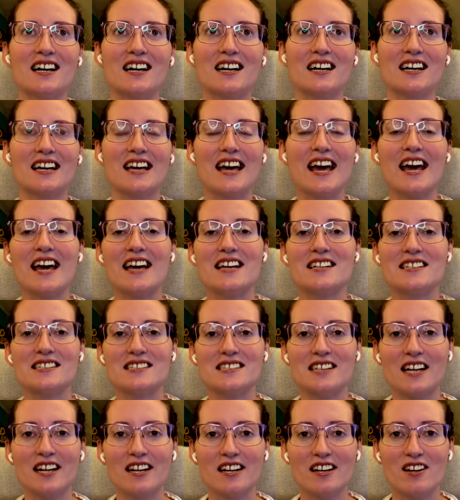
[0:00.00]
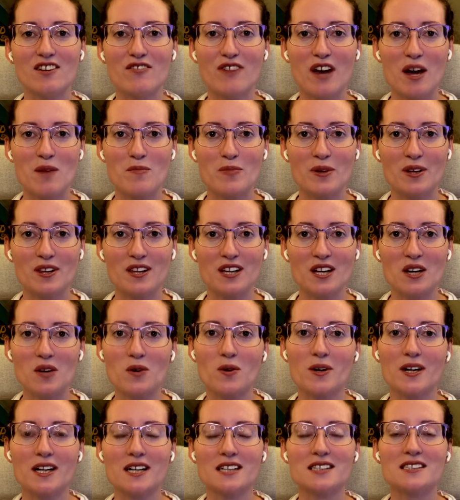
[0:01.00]
case study of empathy,
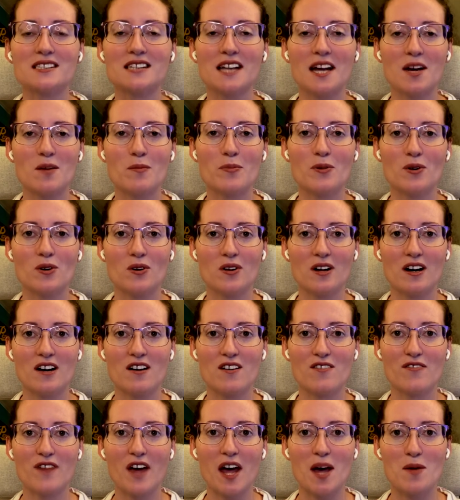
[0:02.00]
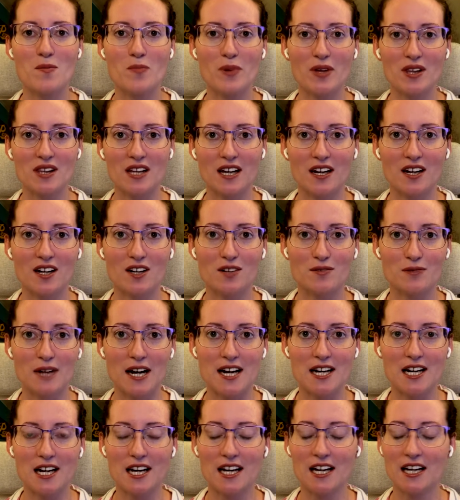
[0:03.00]
or example of empathetic
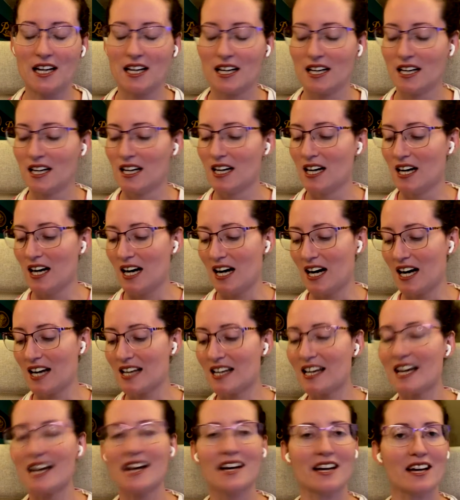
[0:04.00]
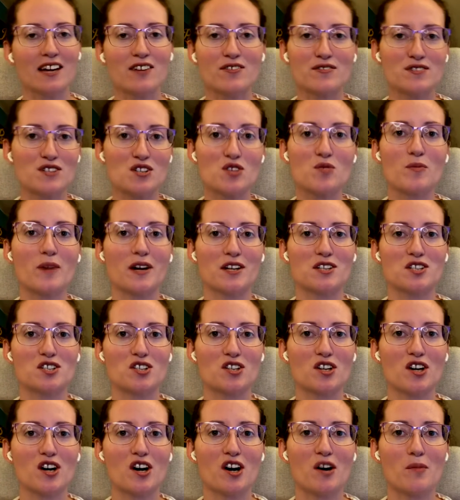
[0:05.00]
writing. I can't give too
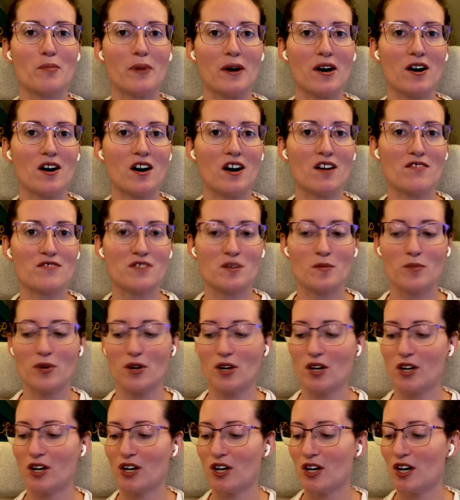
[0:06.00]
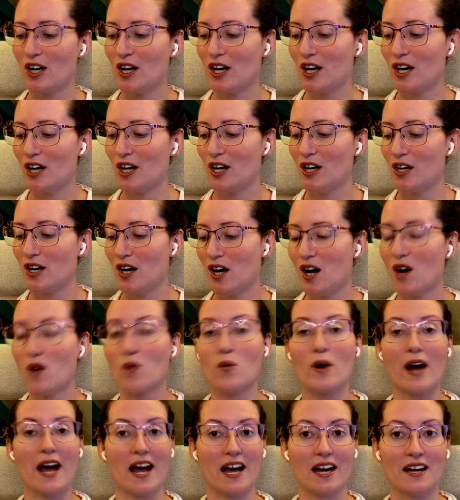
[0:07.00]
much of the book
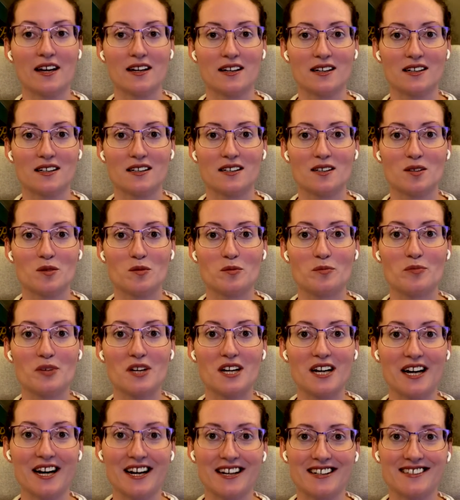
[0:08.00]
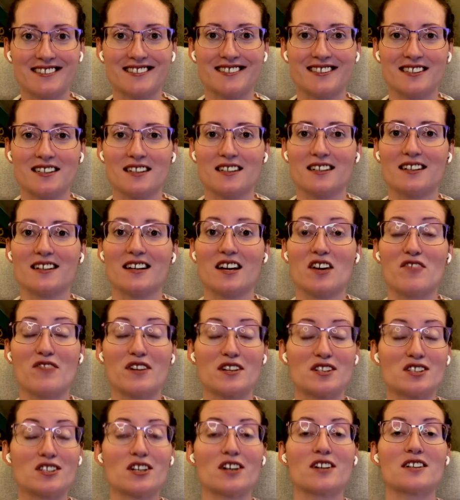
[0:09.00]
away, because if I
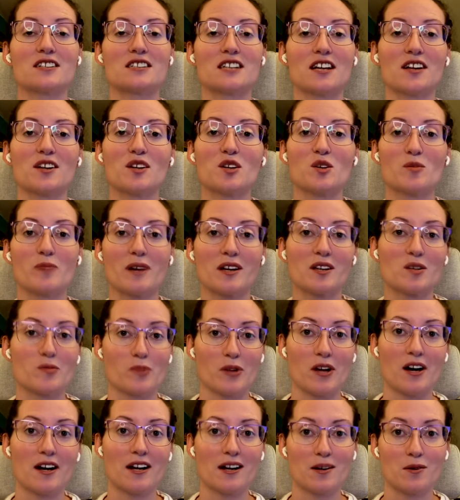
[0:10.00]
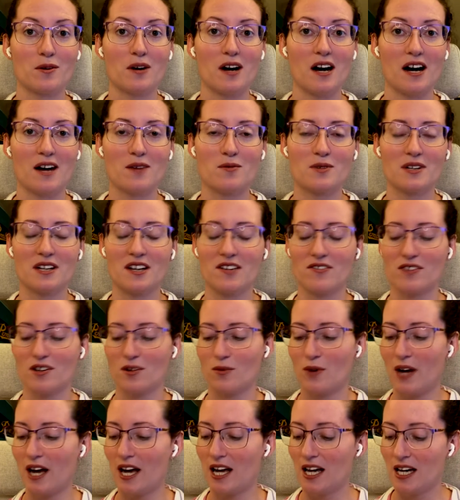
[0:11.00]
started telling you about the plot, I would give it
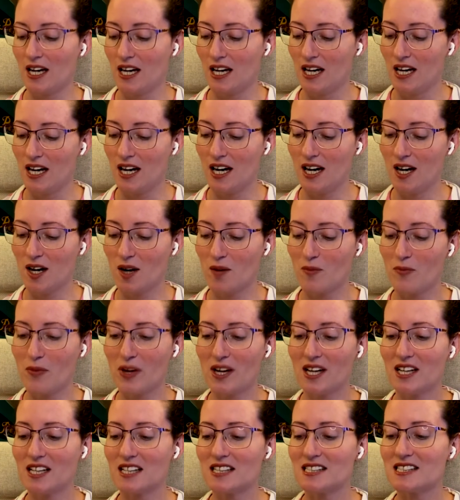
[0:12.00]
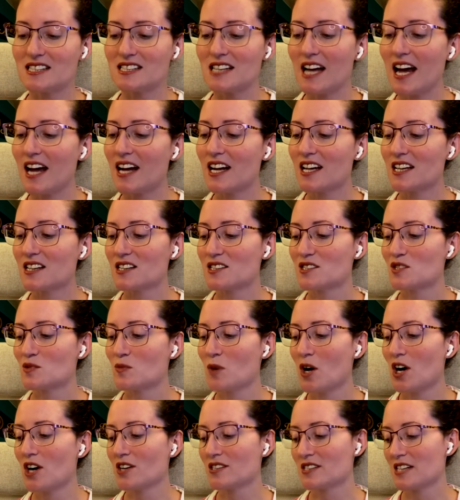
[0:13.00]
away. But it is set in the
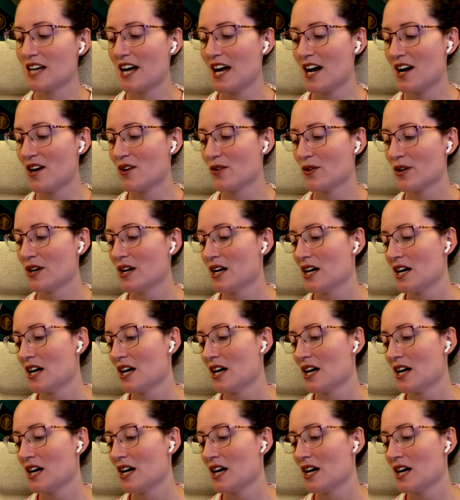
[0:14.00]
small town